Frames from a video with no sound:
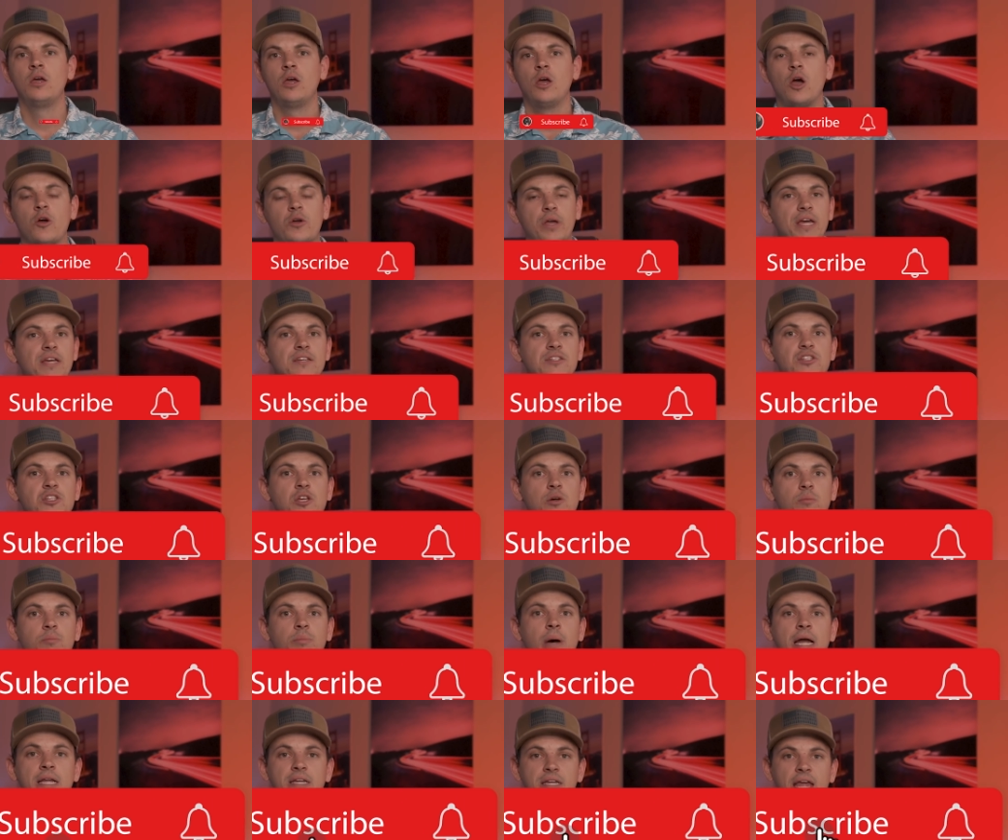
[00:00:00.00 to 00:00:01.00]
Okay, so
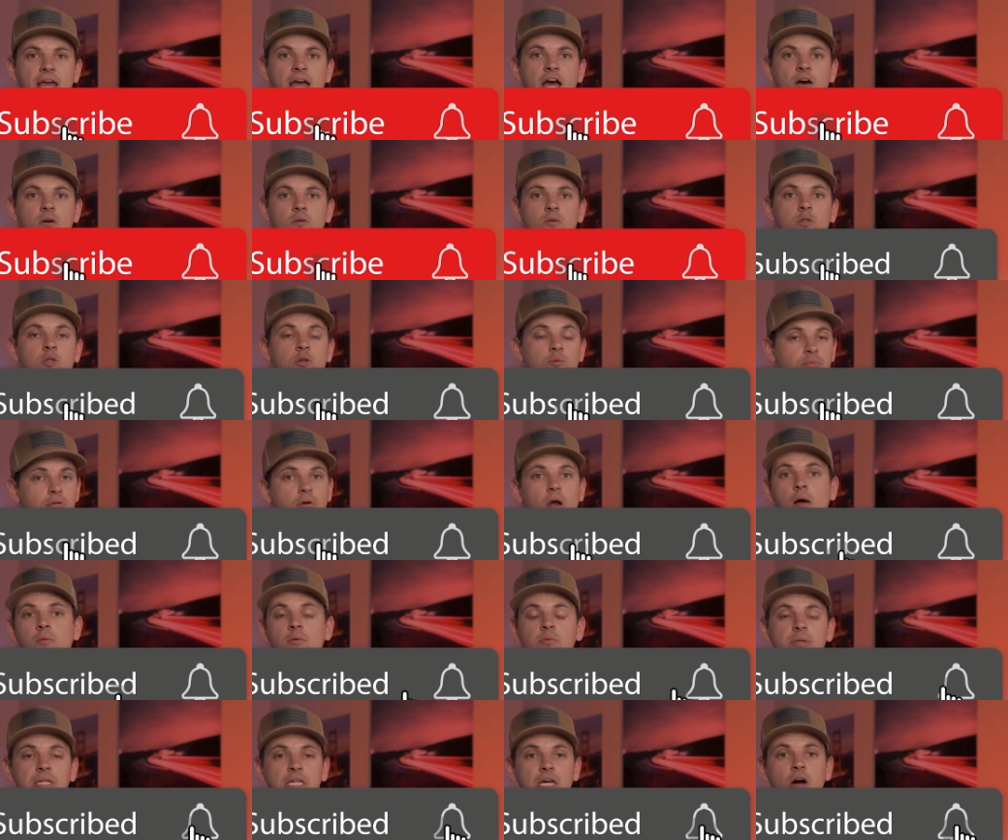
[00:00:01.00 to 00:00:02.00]
by now you
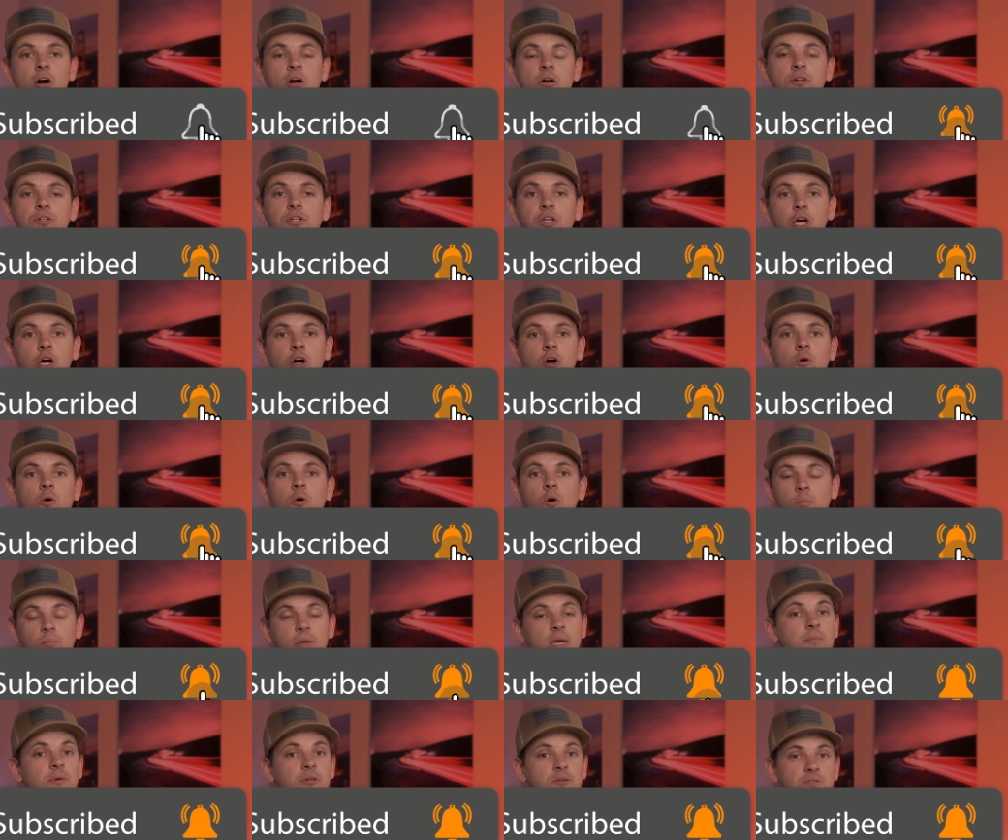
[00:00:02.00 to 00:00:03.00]
probably all know, or
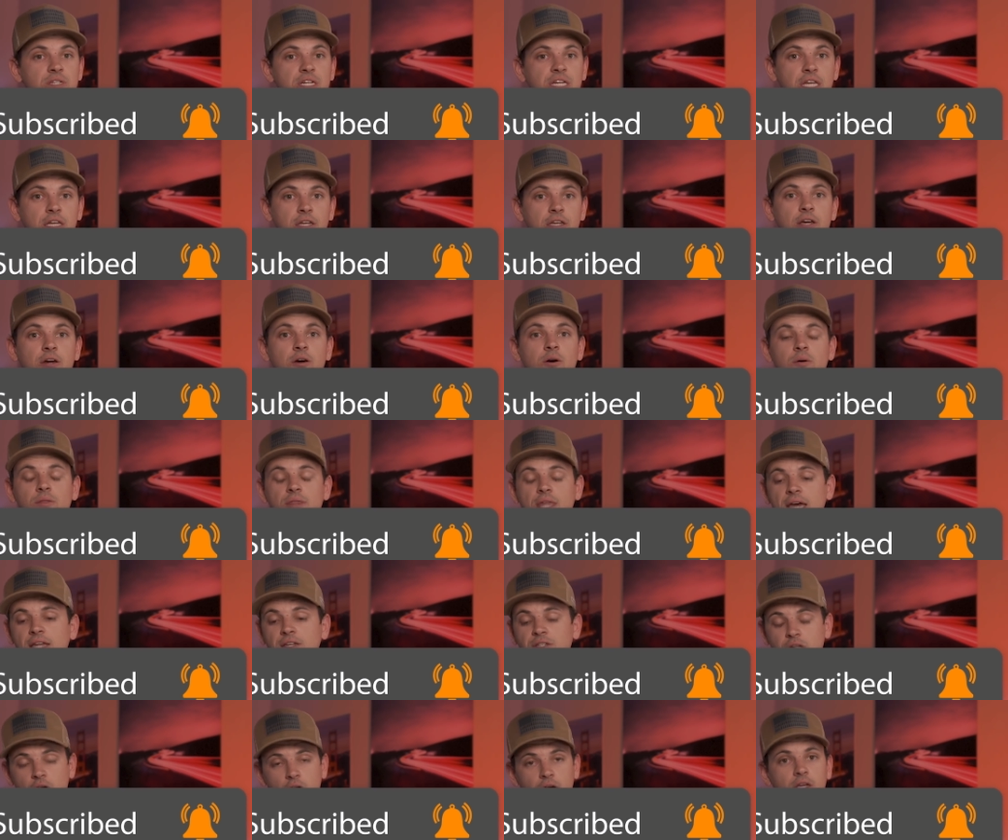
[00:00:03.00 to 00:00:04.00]
maybe you didn't know,
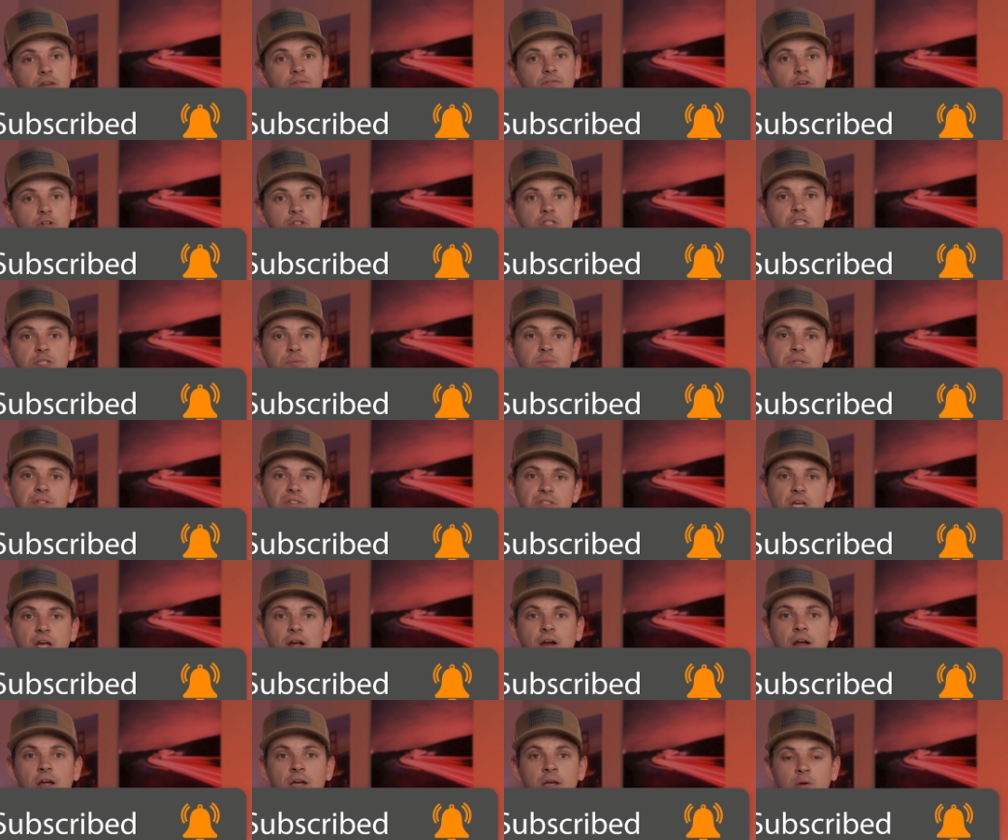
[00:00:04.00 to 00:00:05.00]
that Duncan versus
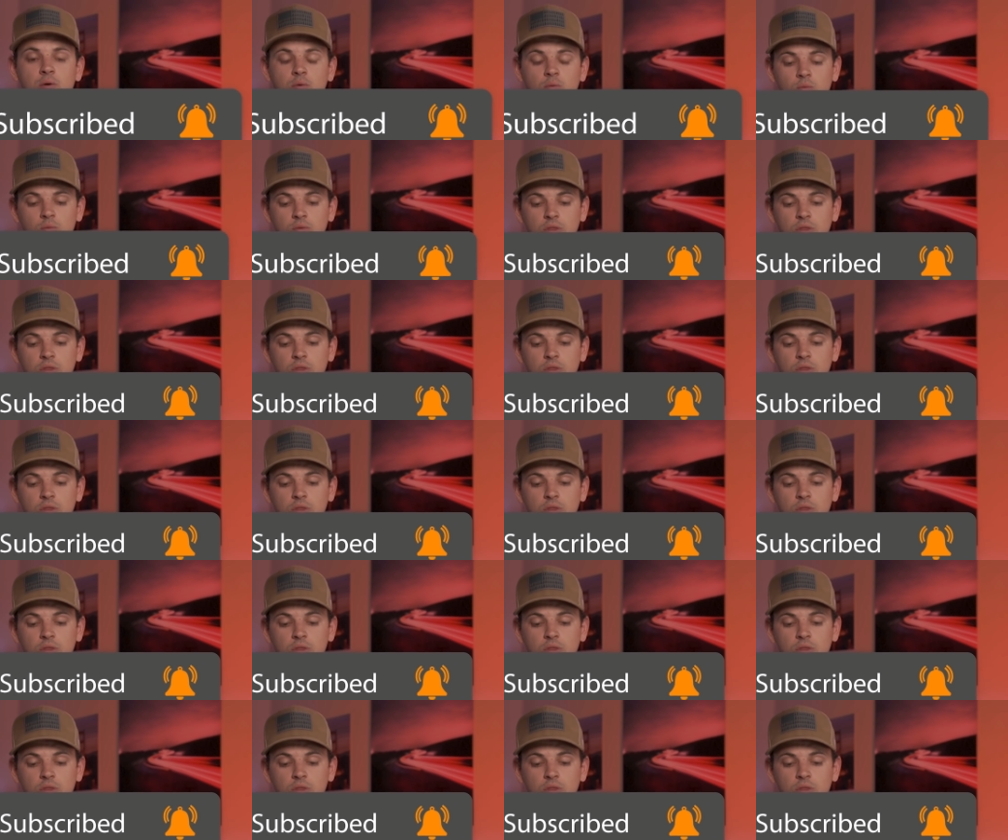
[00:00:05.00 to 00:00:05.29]
Becerra,